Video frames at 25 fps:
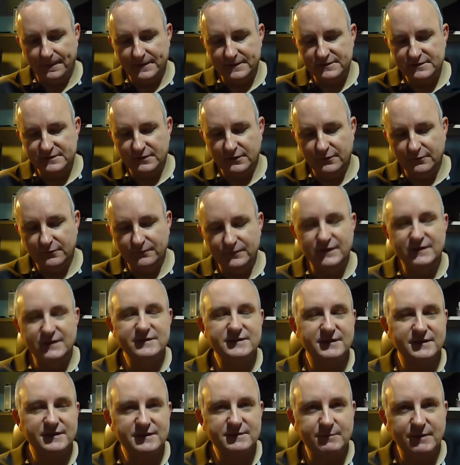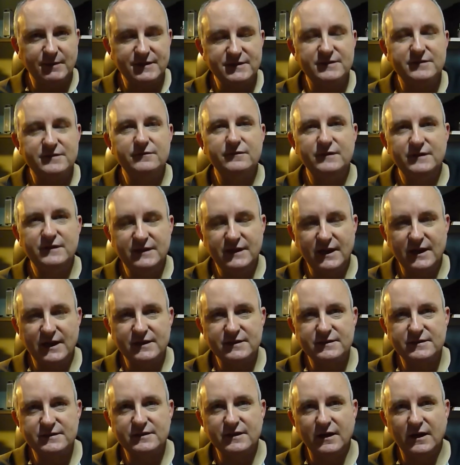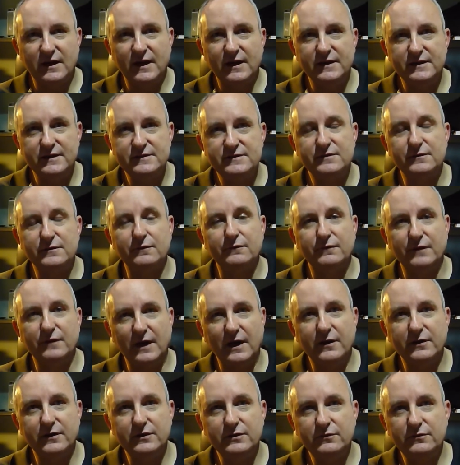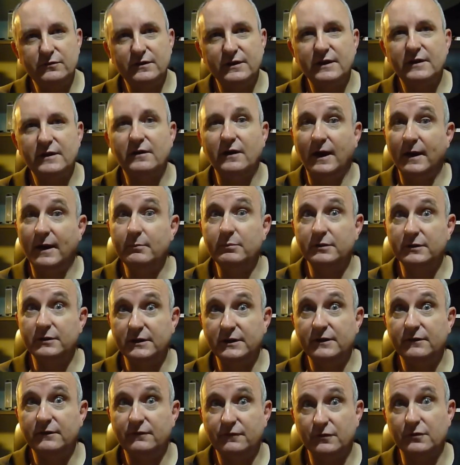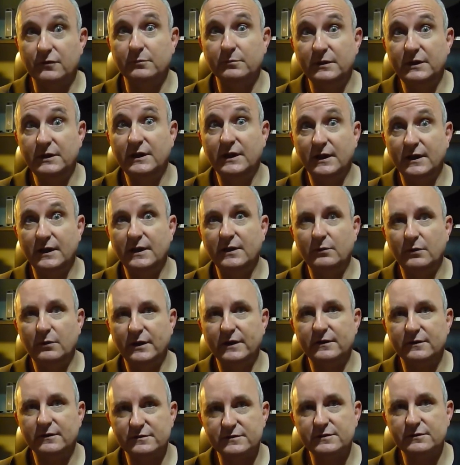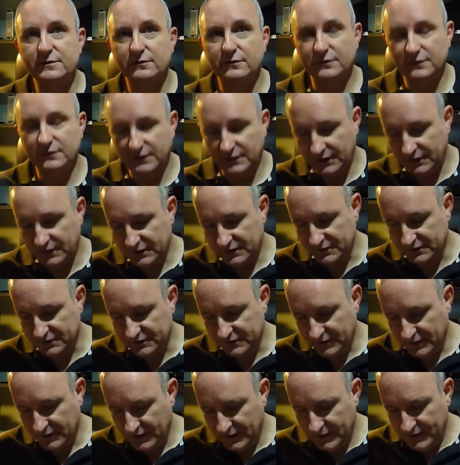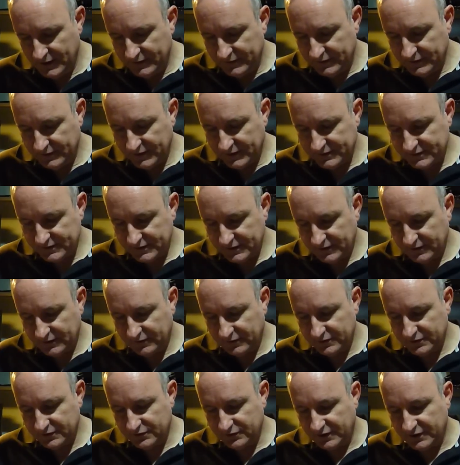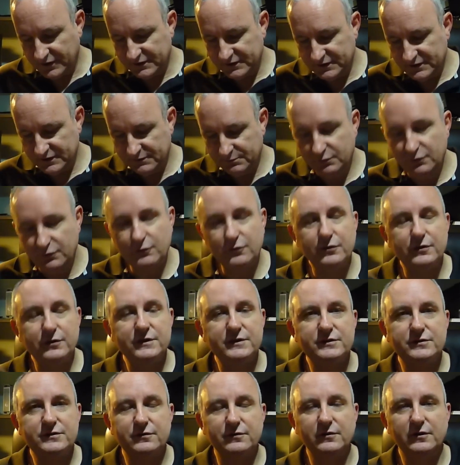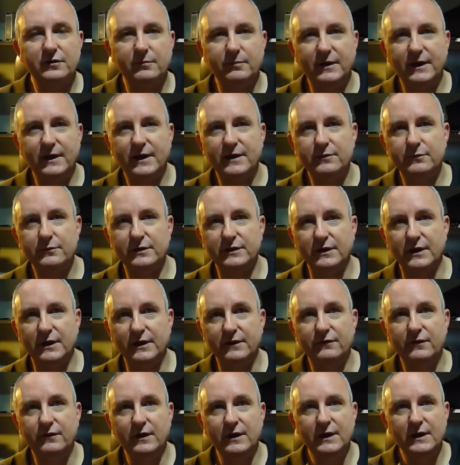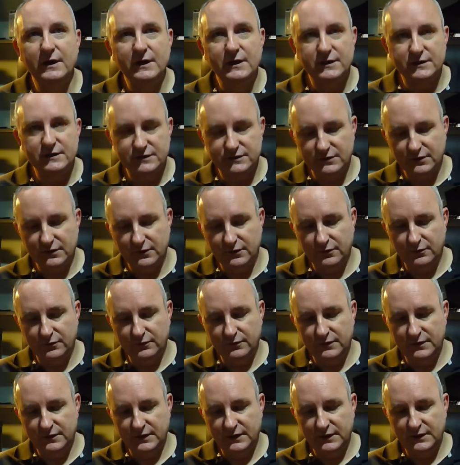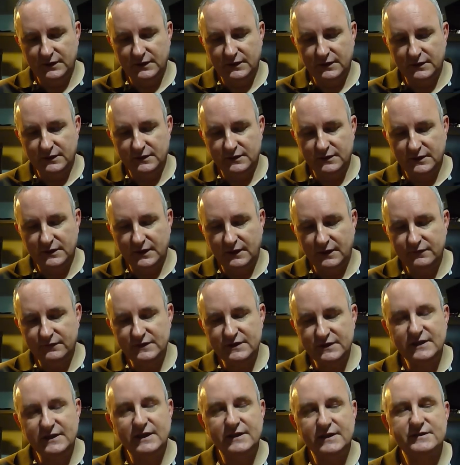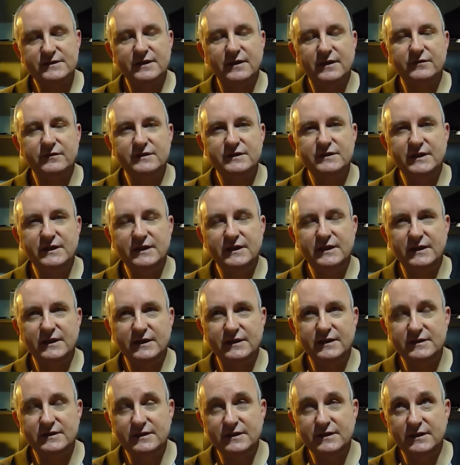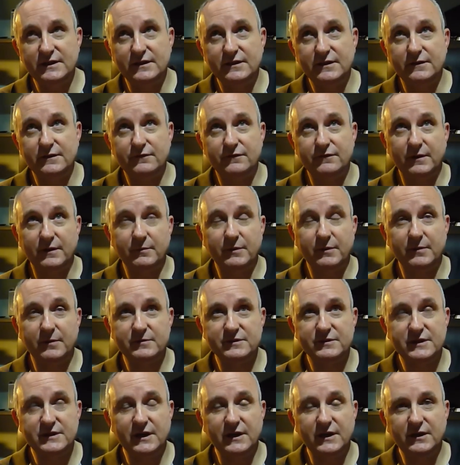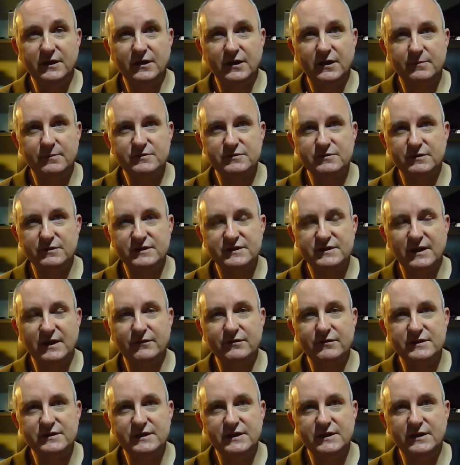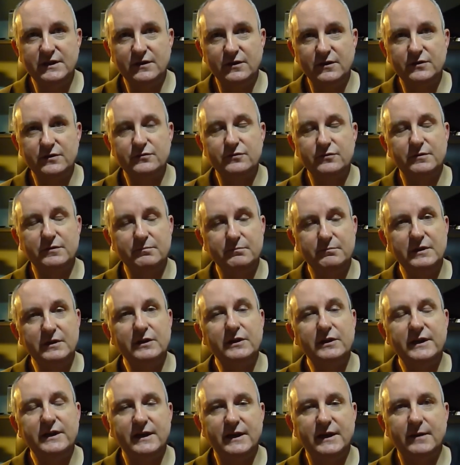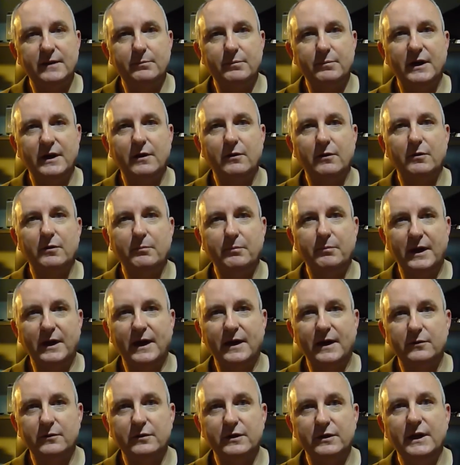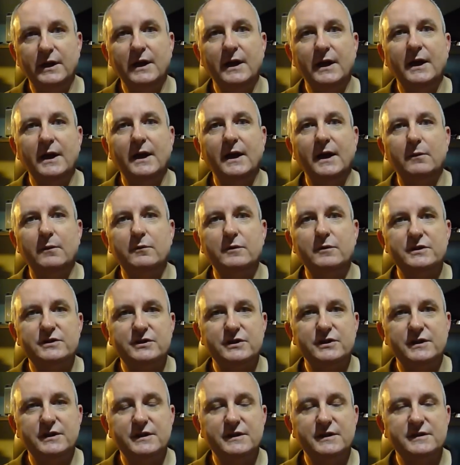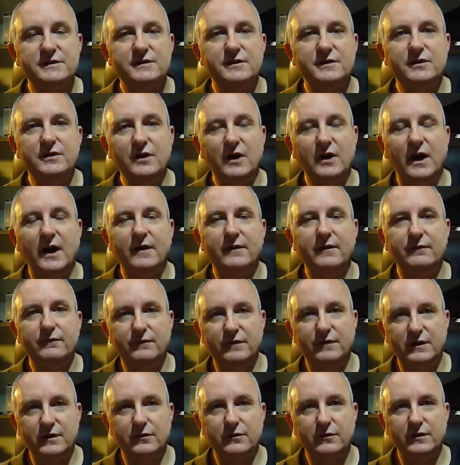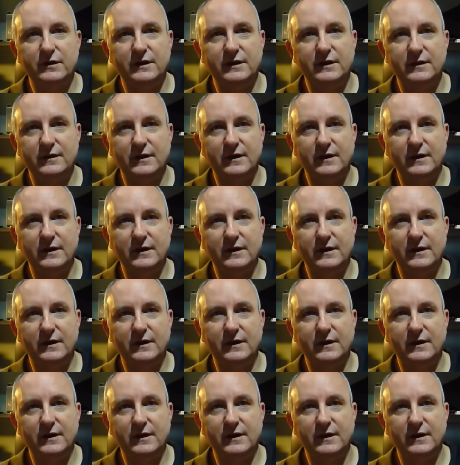So is it expensive? Yes. Is there value there? I believe, for me anyway, there certainly is. The next thing I'll address is poor internal battery life. So the FT-817ND, if I'm not mistaken, comes with a 1700 milliamp hour battery, which is not very